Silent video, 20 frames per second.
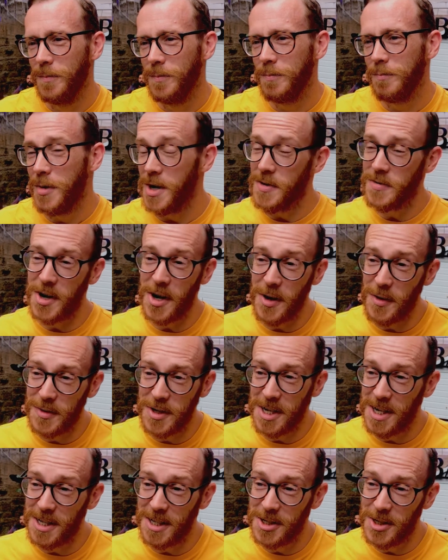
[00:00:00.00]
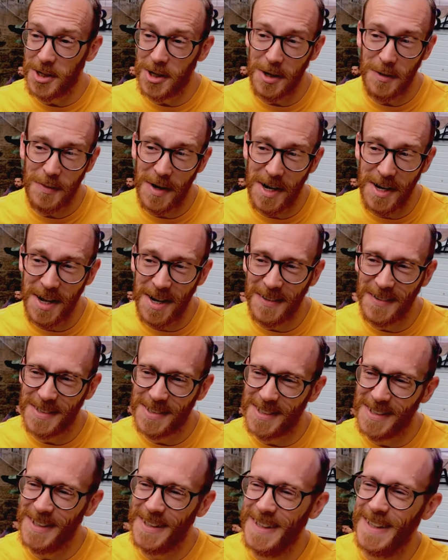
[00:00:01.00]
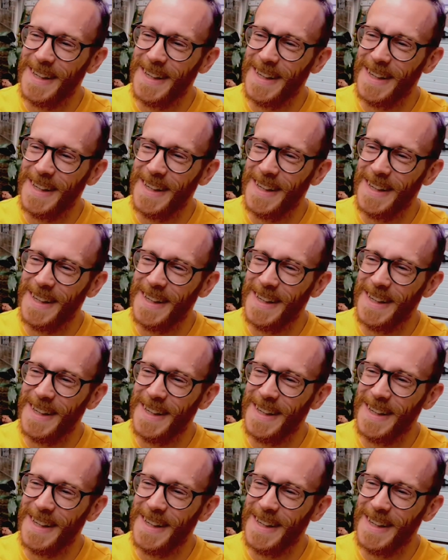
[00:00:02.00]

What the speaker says: But you've got to see the show to find out, so.